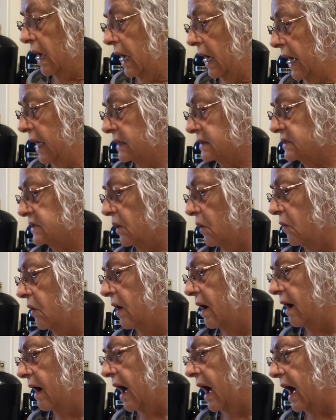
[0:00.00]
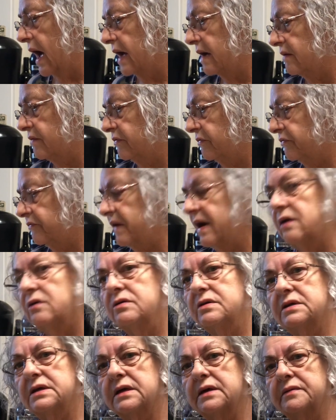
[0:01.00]
And so I
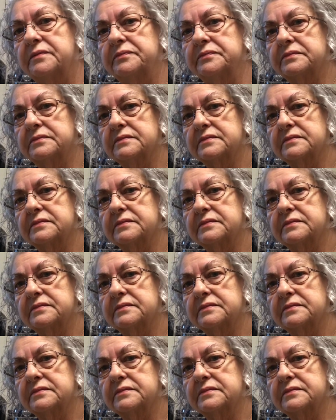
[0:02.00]
found a